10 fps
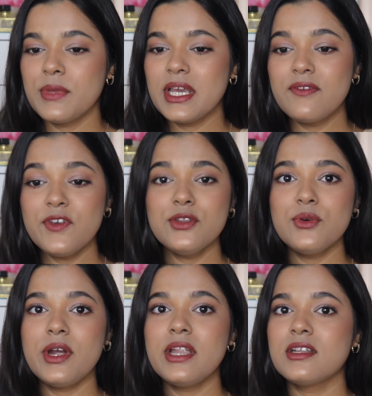Even
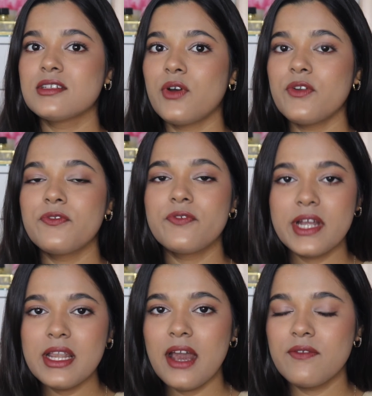though it does not
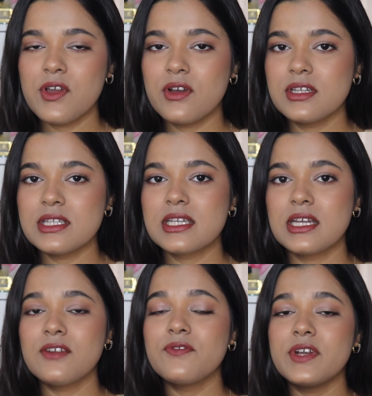feel heavy on the
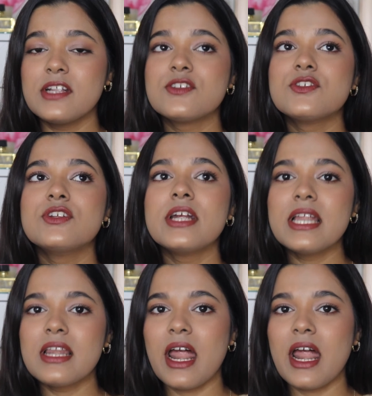skin, it feels really